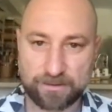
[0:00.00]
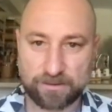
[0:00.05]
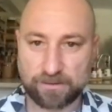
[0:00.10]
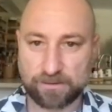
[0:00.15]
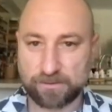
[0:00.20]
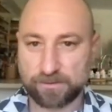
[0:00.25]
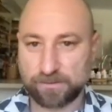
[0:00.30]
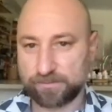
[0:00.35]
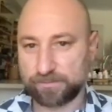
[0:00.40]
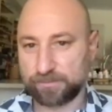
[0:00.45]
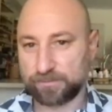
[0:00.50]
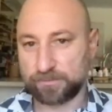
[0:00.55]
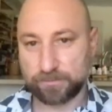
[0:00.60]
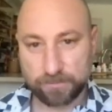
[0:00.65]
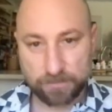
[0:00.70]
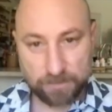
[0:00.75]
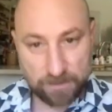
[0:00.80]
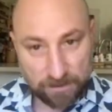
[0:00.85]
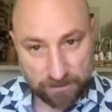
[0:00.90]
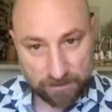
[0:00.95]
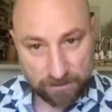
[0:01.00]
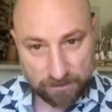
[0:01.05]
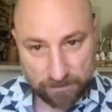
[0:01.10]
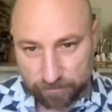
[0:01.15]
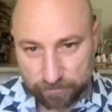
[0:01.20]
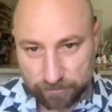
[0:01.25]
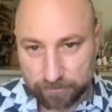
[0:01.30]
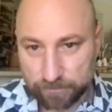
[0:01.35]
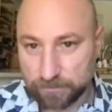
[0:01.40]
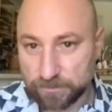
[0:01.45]
Really, this is
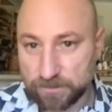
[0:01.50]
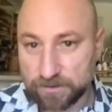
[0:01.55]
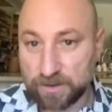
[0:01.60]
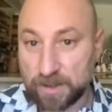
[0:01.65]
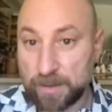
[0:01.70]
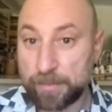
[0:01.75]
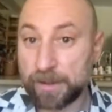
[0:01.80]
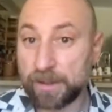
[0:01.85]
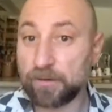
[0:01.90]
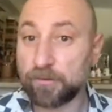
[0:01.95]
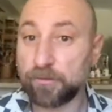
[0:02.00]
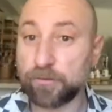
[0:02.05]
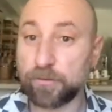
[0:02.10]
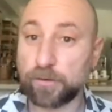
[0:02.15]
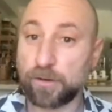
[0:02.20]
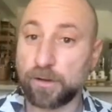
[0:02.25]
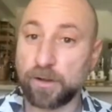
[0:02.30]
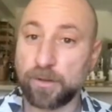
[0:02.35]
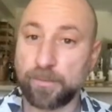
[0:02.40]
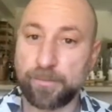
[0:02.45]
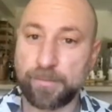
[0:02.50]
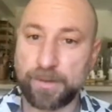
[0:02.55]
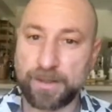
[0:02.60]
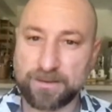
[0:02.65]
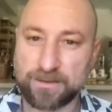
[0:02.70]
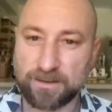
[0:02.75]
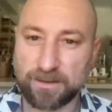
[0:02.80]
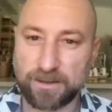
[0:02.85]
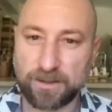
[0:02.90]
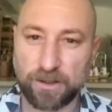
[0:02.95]
sleeping
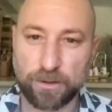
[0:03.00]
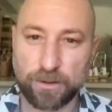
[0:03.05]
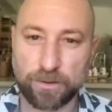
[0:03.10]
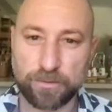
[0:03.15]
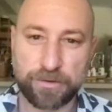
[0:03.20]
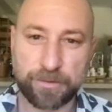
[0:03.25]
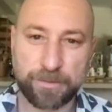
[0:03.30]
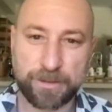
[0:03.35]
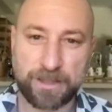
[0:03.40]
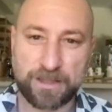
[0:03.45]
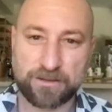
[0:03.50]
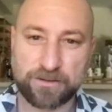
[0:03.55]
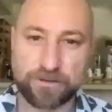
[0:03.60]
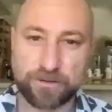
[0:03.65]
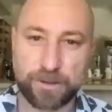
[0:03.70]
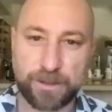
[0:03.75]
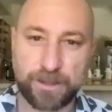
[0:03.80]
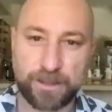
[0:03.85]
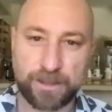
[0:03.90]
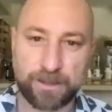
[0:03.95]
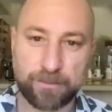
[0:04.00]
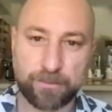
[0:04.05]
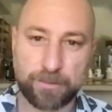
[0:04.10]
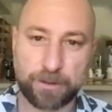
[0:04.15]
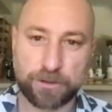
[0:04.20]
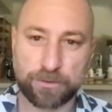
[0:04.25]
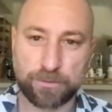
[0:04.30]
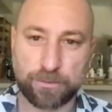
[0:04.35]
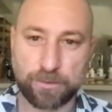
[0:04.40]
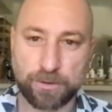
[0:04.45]
for basically all of human
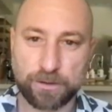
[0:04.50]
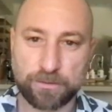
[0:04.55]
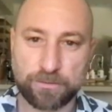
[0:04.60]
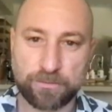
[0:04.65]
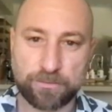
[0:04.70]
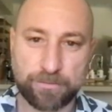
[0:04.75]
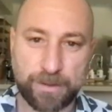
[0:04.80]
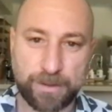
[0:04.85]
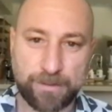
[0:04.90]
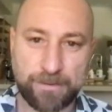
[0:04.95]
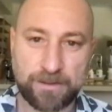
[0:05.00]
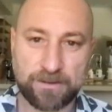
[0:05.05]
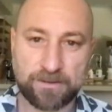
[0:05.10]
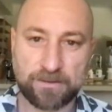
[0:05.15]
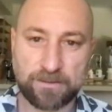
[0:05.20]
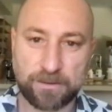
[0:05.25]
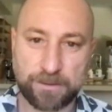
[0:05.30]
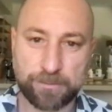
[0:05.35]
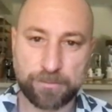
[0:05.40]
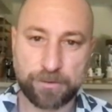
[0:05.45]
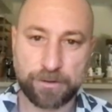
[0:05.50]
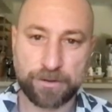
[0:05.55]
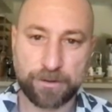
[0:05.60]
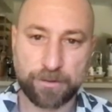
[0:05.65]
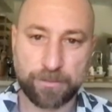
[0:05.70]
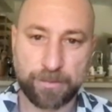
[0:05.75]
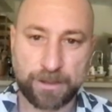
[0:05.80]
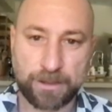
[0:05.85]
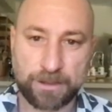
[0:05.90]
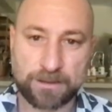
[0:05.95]
history and in much of the world.
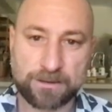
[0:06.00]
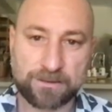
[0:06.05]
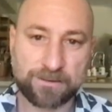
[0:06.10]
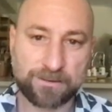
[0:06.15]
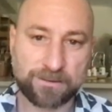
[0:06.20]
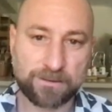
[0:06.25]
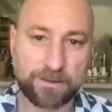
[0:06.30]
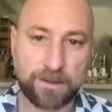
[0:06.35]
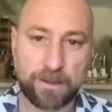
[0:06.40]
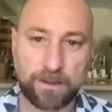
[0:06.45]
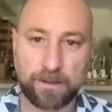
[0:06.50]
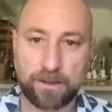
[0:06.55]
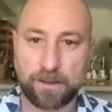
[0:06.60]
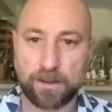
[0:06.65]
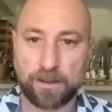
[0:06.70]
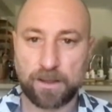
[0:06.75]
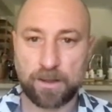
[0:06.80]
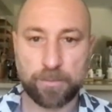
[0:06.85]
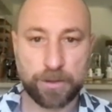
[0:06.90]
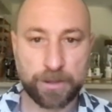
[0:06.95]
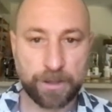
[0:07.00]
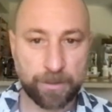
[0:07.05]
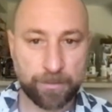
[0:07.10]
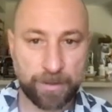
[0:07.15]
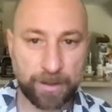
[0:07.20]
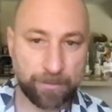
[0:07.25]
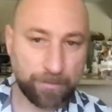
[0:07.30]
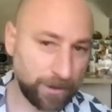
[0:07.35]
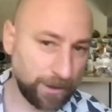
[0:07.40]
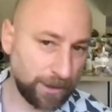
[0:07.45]
Babies sleep with their parents.
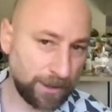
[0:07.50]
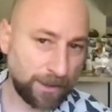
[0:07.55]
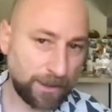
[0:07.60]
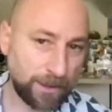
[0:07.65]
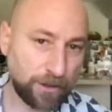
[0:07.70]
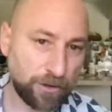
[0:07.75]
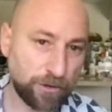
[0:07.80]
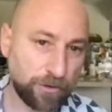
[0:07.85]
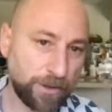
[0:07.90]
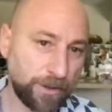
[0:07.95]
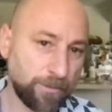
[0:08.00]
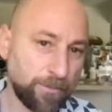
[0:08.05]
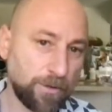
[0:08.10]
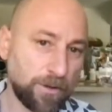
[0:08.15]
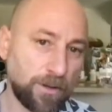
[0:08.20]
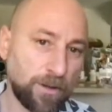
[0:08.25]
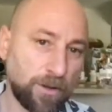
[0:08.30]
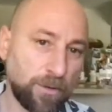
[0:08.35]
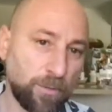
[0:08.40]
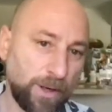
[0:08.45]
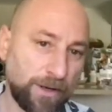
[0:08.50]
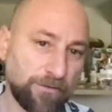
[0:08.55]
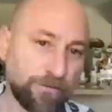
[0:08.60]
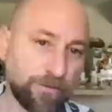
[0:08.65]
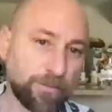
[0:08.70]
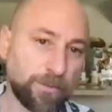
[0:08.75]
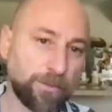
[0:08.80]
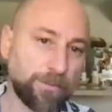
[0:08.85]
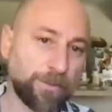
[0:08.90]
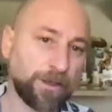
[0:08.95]
Putting a baby in a
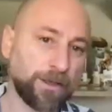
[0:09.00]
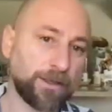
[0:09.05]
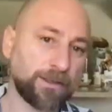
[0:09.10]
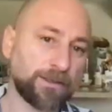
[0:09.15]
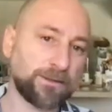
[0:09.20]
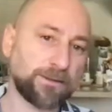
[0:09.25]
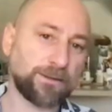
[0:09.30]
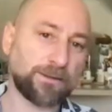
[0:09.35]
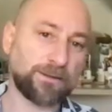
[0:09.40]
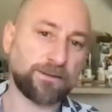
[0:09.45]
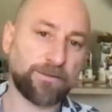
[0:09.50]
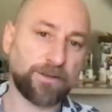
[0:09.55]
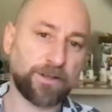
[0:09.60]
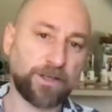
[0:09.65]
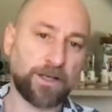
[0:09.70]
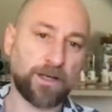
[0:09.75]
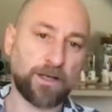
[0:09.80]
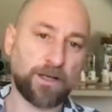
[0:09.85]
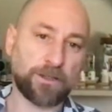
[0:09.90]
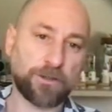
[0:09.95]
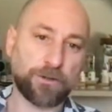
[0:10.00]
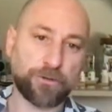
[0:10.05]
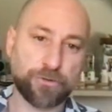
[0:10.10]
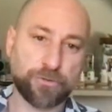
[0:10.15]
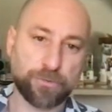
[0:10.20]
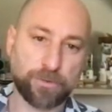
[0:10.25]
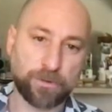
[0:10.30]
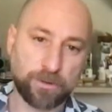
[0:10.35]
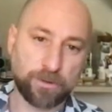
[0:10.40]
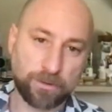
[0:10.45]
crib away from the parents is a
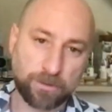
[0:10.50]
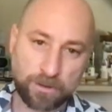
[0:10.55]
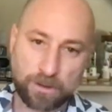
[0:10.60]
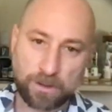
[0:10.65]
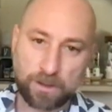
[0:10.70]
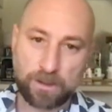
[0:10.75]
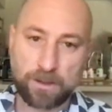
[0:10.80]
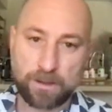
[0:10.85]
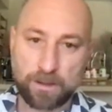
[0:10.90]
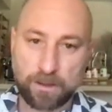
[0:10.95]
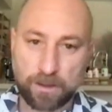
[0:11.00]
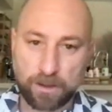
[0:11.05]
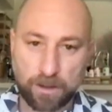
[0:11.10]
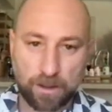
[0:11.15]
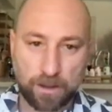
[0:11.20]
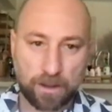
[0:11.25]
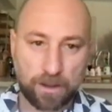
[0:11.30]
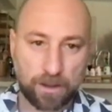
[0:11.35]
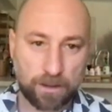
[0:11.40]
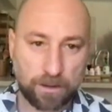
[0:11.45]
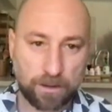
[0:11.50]
very unusual